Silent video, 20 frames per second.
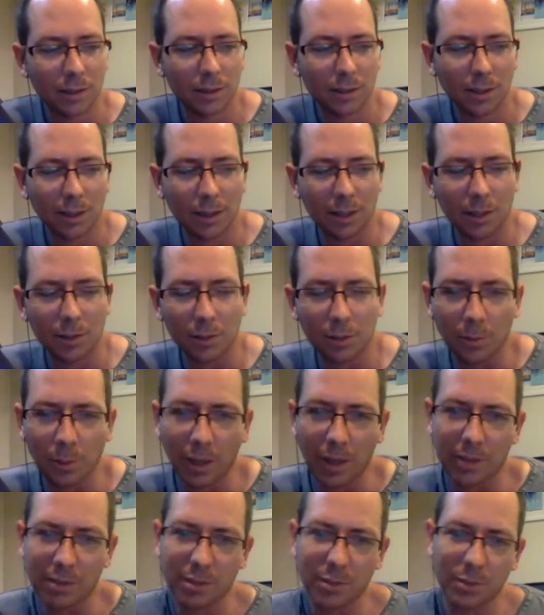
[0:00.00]
heck, you were a
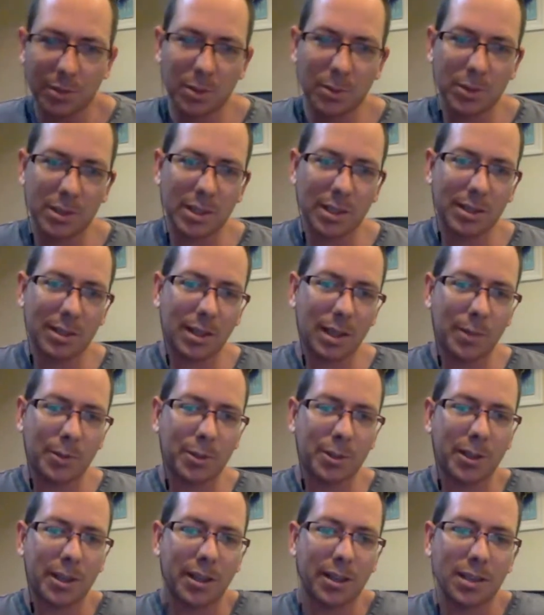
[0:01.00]
bachelor with too much time
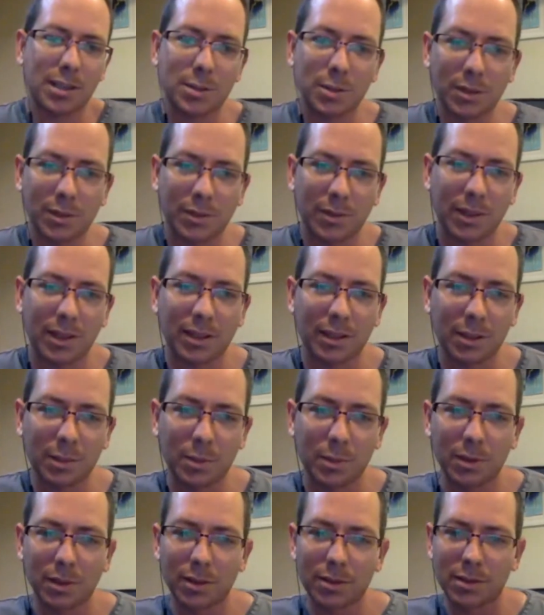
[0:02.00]
on your hands, but the fact that you
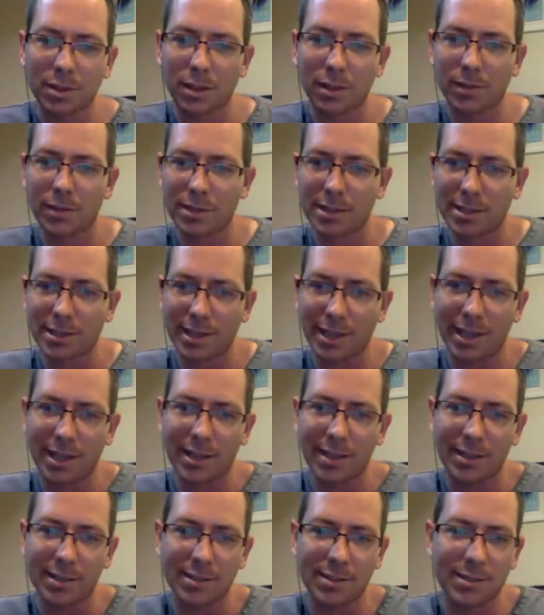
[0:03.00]
pulled this off as a
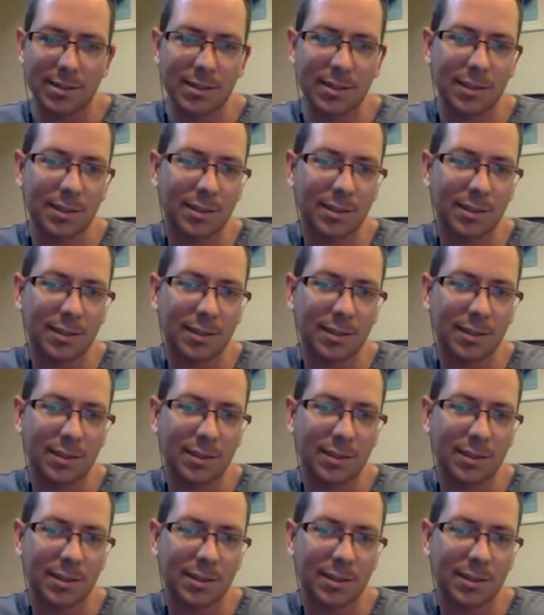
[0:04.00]
dad is